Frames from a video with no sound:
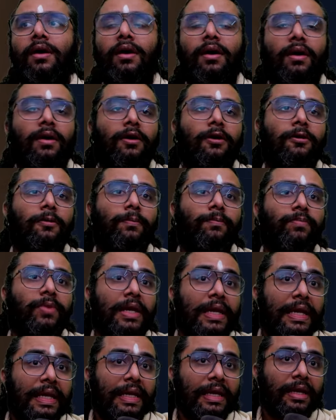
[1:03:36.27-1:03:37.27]

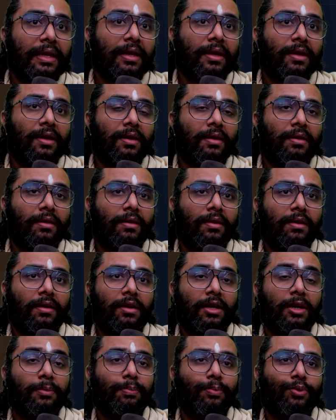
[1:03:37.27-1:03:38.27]
Ningi,
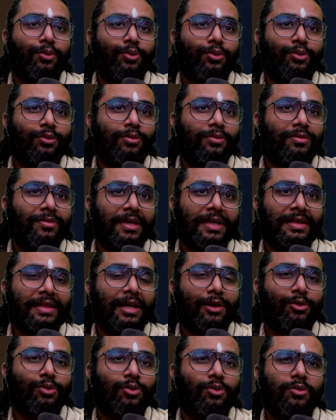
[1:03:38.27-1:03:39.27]
Nippu in
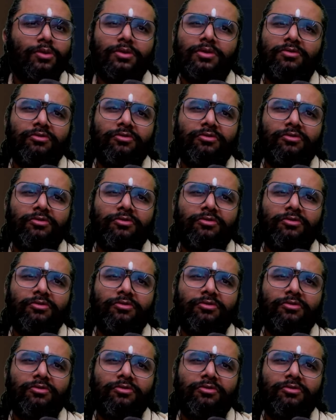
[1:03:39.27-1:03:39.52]
Telugu,